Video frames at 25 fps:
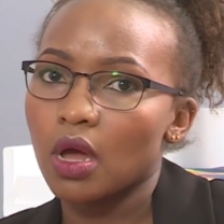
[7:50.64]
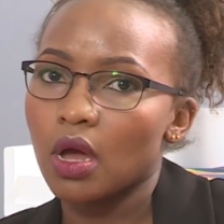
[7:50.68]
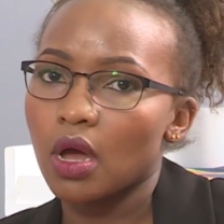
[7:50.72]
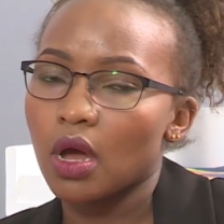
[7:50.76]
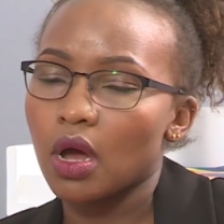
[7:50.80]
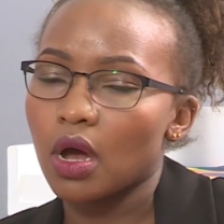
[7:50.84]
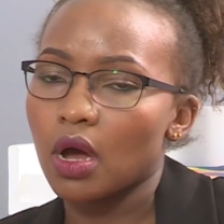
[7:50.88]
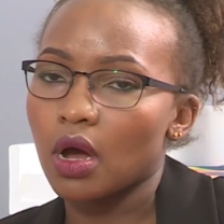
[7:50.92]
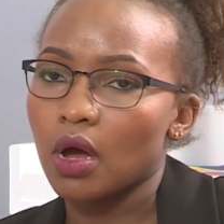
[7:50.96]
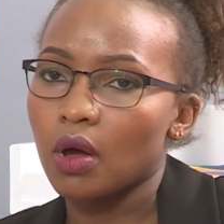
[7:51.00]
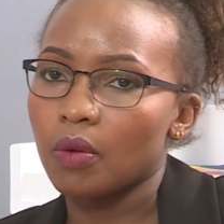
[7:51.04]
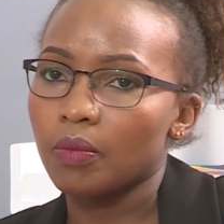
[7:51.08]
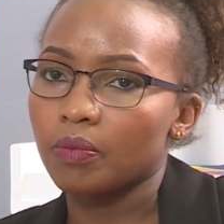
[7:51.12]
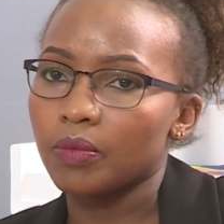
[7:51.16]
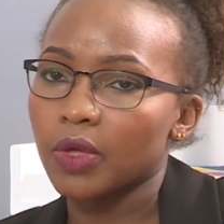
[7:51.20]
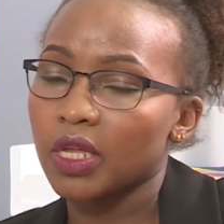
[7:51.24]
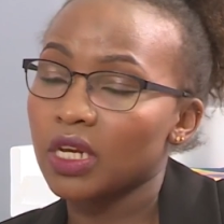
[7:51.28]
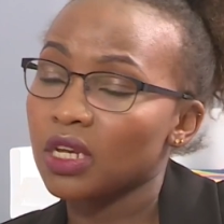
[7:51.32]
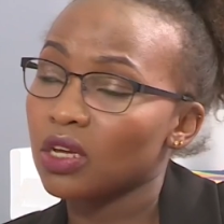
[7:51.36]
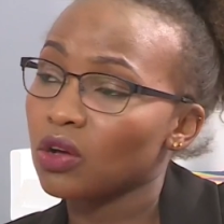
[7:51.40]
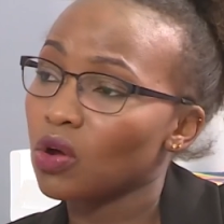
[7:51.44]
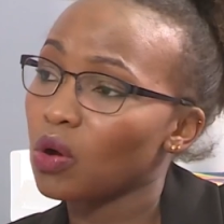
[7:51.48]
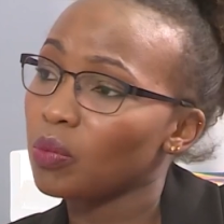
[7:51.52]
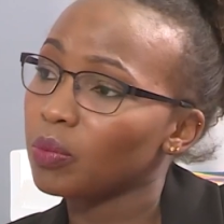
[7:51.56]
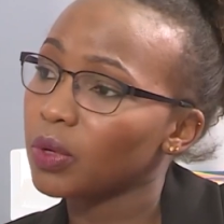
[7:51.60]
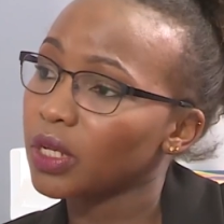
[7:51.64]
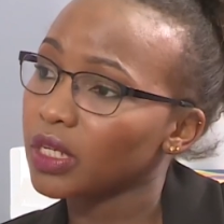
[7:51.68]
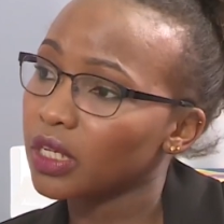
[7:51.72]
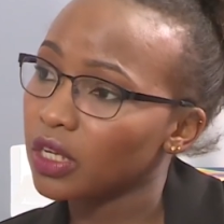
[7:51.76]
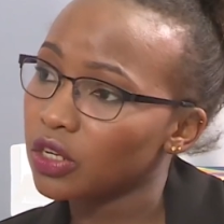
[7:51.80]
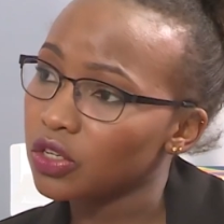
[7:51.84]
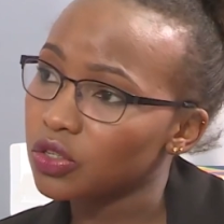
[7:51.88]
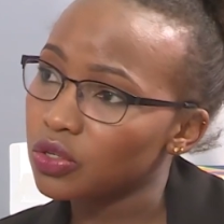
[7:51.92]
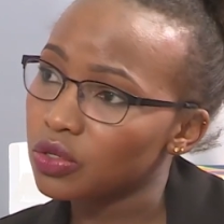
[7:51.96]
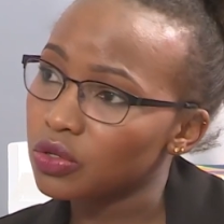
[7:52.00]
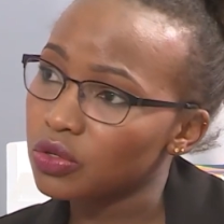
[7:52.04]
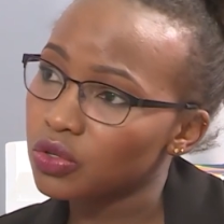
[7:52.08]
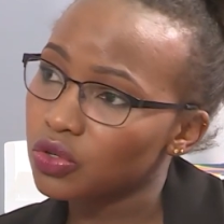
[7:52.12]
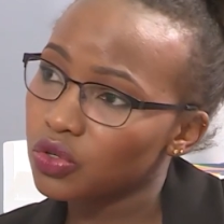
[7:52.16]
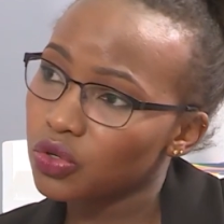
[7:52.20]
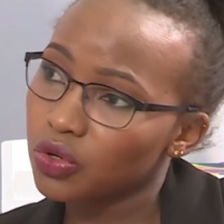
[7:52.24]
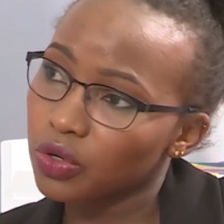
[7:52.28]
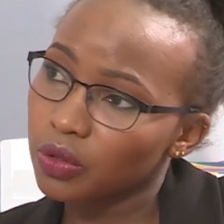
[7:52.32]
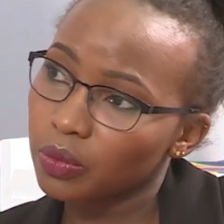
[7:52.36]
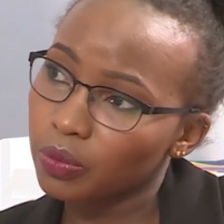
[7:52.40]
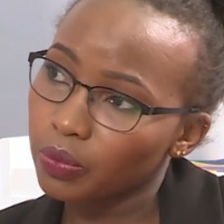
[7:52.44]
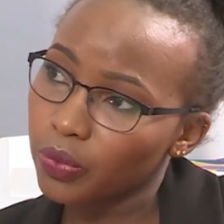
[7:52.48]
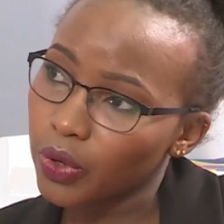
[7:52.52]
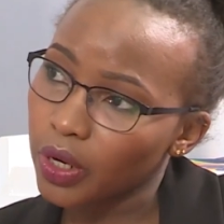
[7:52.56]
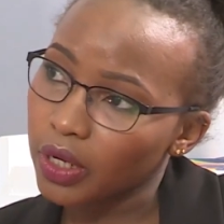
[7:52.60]
um, any complications
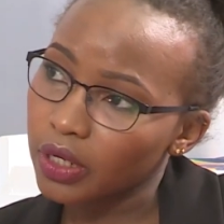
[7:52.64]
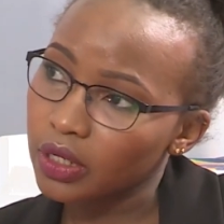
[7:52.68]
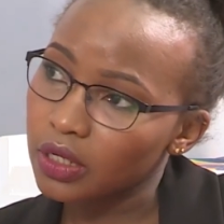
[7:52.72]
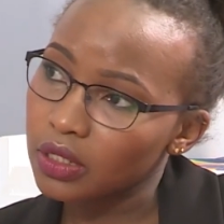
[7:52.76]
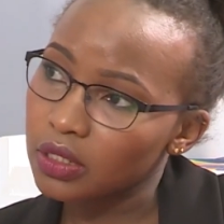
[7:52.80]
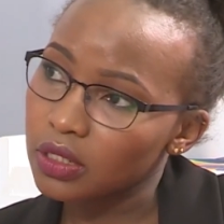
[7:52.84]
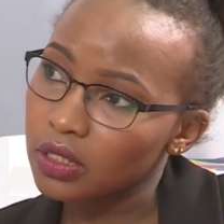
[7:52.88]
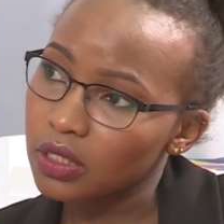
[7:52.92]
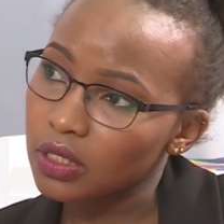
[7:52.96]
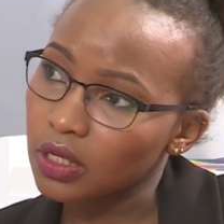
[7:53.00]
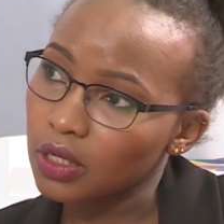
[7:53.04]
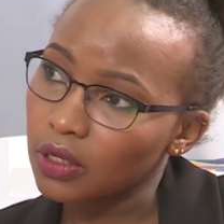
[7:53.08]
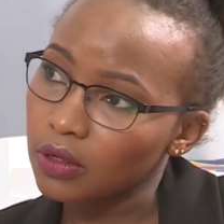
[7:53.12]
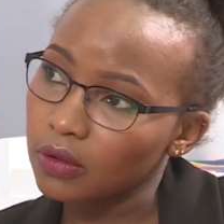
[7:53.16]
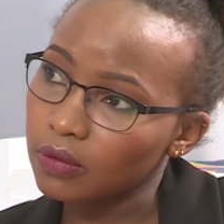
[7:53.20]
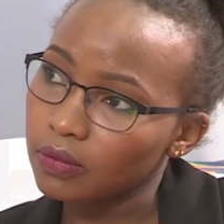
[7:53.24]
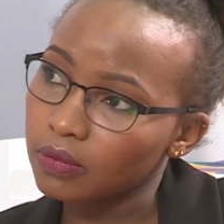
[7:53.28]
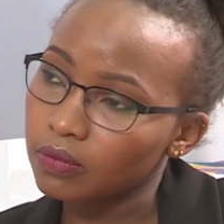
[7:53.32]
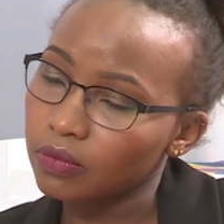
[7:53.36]
during pregnancy,